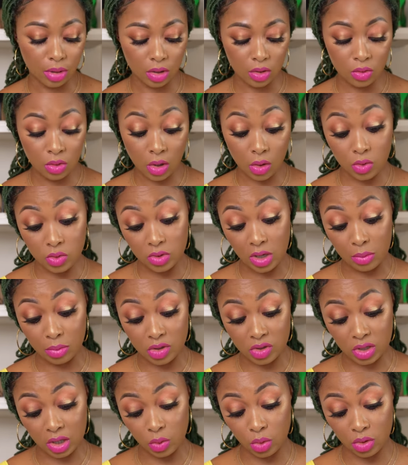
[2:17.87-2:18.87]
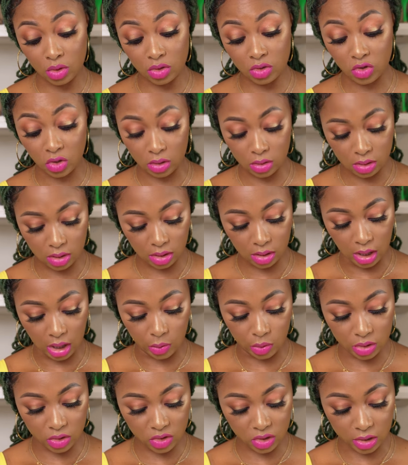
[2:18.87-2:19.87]
But who knows how much they would they
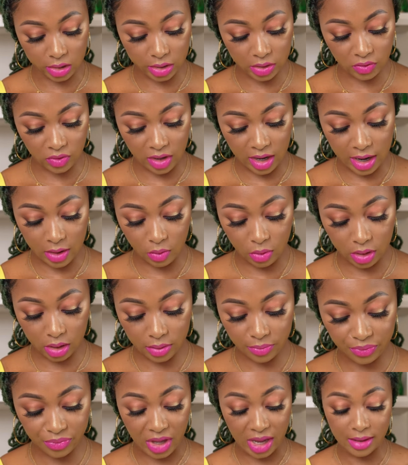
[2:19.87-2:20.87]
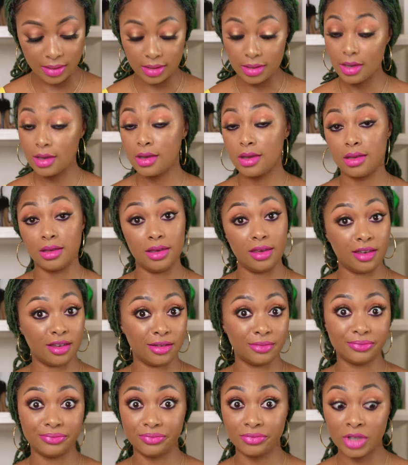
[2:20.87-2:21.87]
would charge for that one?
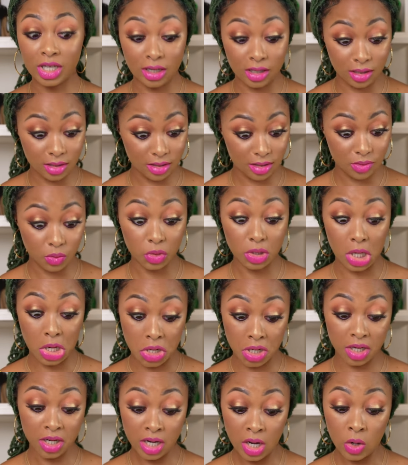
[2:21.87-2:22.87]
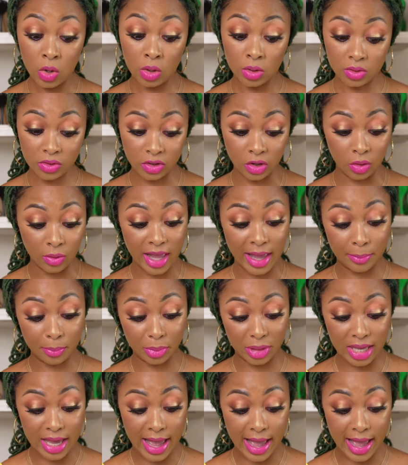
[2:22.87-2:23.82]
Yeah. We already know it's gonna be